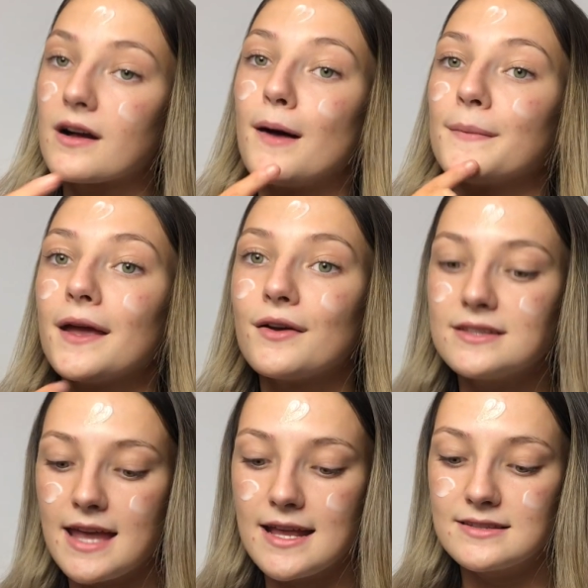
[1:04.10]
become
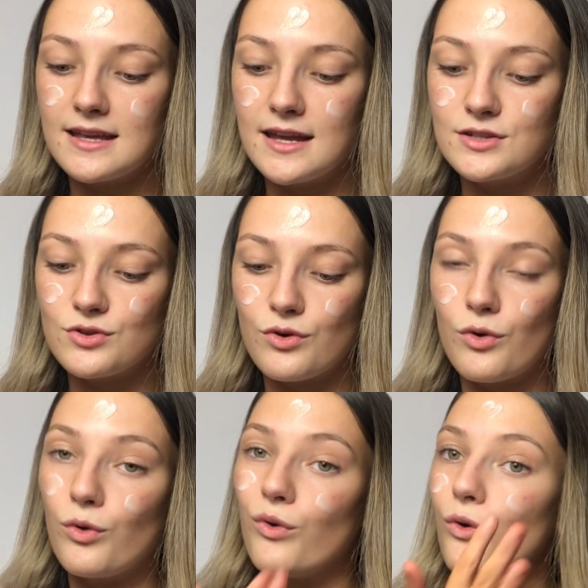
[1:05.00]
irritated
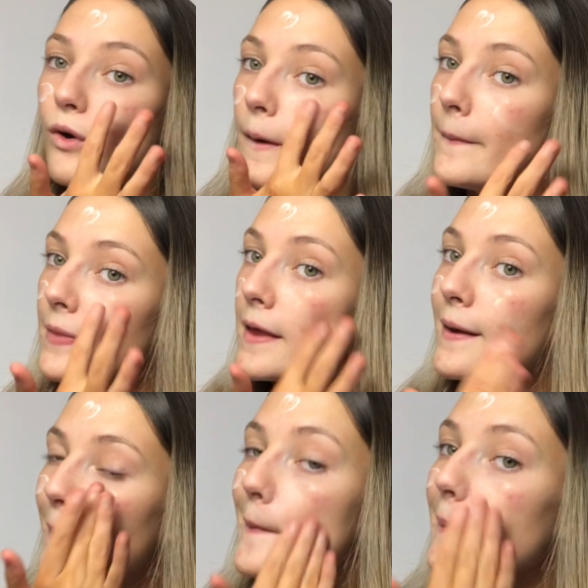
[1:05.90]
or,
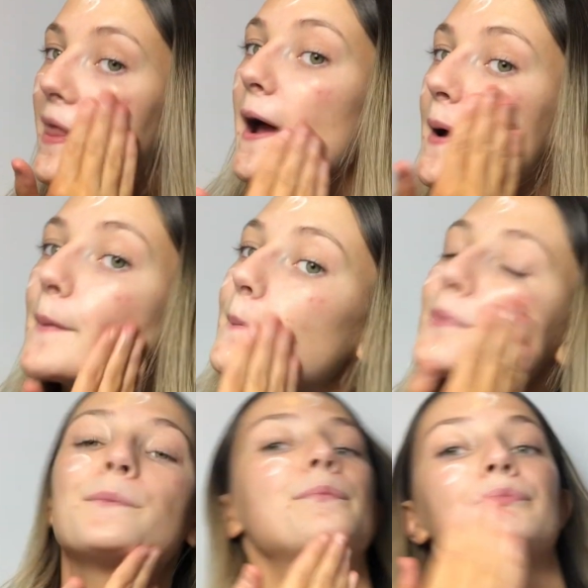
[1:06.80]
like,
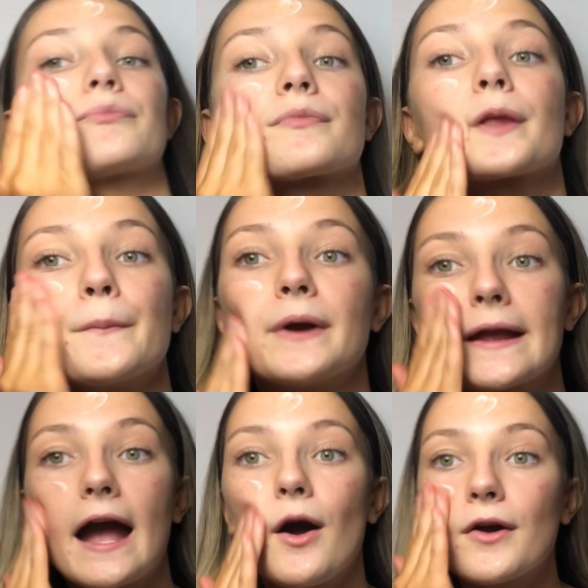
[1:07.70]

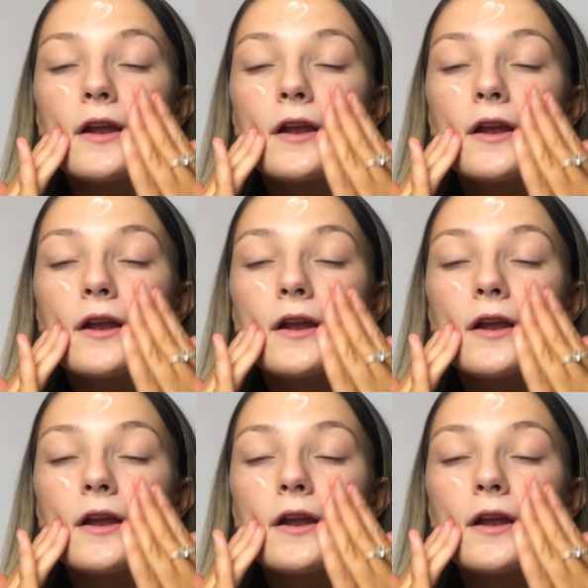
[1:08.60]
break out or